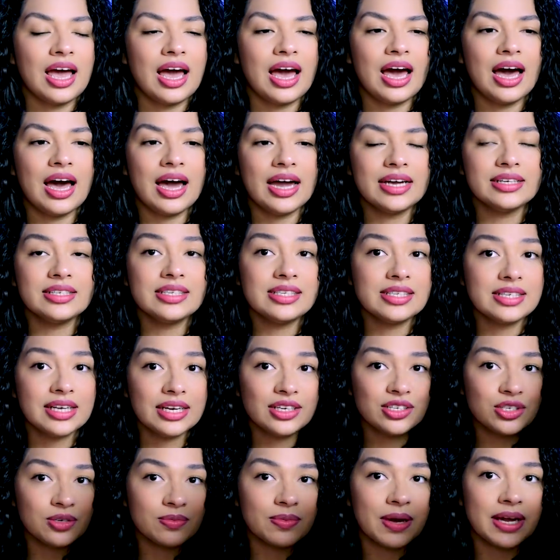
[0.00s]
I
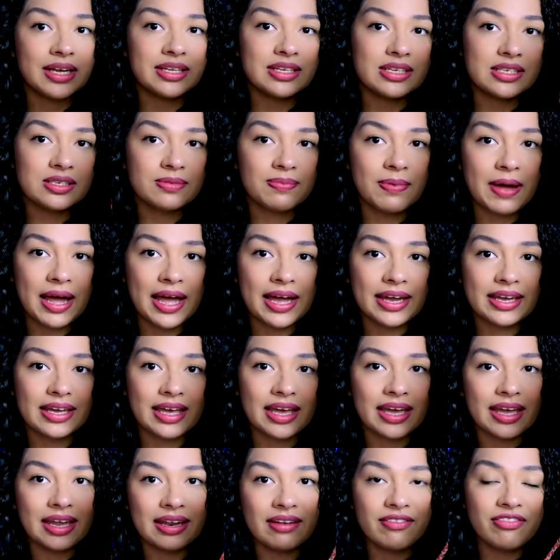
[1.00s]
decided to buy this bag
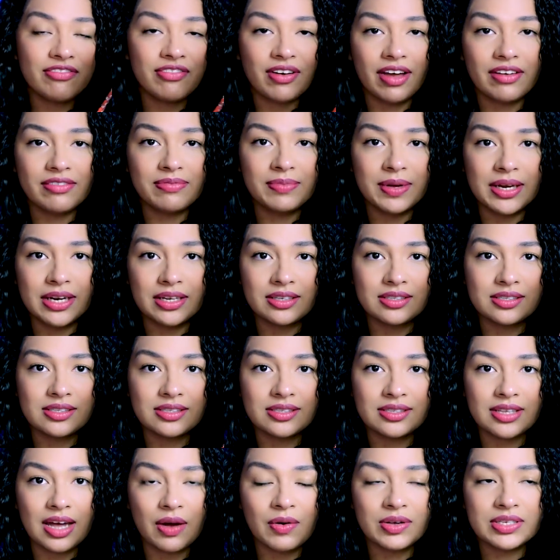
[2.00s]
in five
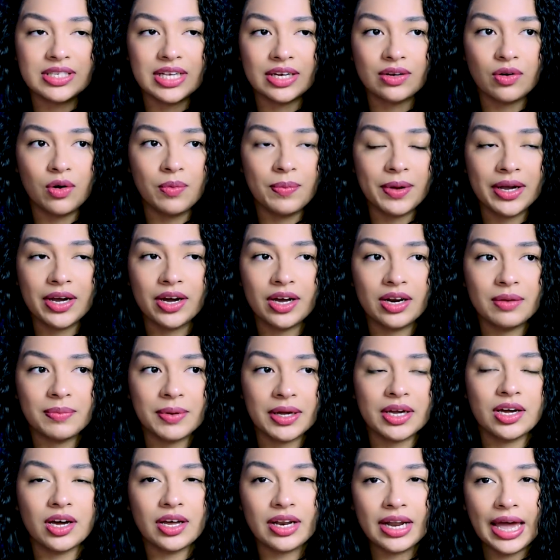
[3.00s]
minutes. I was like, oh my god, oh
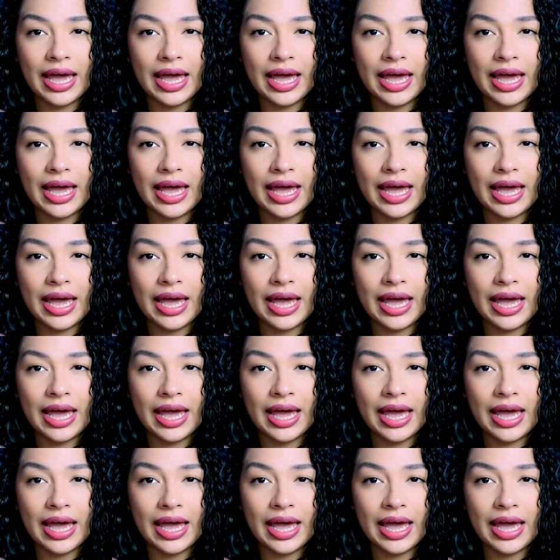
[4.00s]
my god.